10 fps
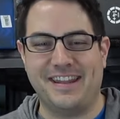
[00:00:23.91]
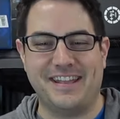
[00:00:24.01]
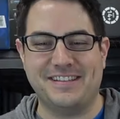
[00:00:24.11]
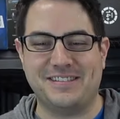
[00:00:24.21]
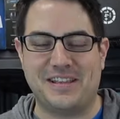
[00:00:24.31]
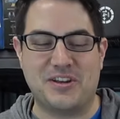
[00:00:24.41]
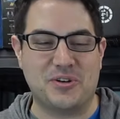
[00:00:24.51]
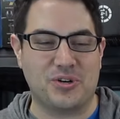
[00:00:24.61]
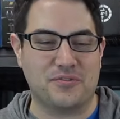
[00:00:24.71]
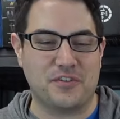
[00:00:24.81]
It is the
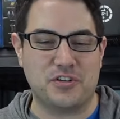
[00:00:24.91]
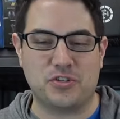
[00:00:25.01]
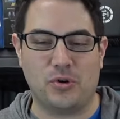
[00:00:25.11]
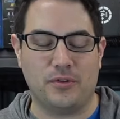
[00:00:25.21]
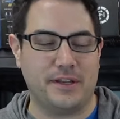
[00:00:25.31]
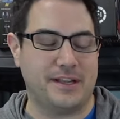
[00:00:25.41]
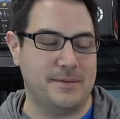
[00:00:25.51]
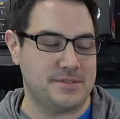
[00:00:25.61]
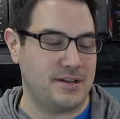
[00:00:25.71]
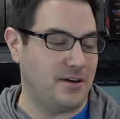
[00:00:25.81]
Nerf Jolt. It
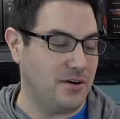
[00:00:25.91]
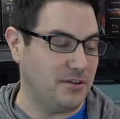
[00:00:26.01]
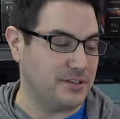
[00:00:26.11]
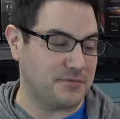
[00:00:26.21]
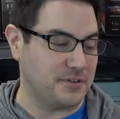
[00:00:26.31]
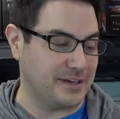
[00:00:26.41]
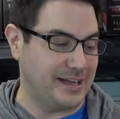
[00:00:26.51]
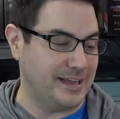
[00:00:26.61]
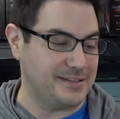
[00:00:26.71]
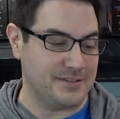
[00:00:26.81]
comes in all different
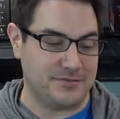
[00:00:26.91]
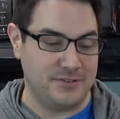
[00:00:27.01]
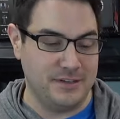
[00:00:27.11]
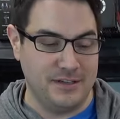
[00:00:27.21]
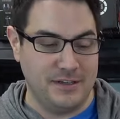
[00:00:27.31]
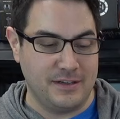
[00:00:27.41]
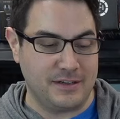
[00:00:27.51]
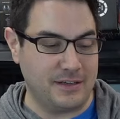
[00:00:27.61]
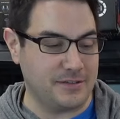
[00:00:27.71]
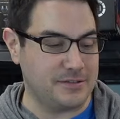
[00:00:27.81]
kinds of
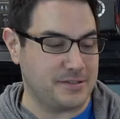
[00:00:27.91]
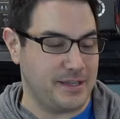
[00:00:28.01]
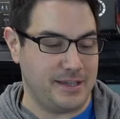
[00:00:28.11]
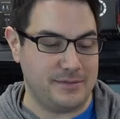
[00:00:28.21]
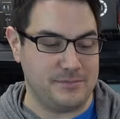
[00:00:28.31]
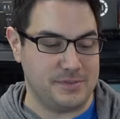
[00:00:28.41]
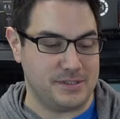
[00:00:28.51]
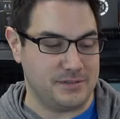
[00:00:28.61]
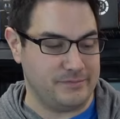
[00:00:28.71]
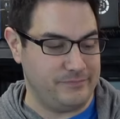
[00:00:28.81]
color
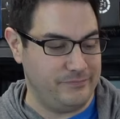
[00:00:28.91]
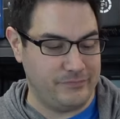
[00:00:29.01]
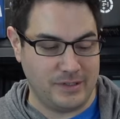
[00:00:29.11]
schemes and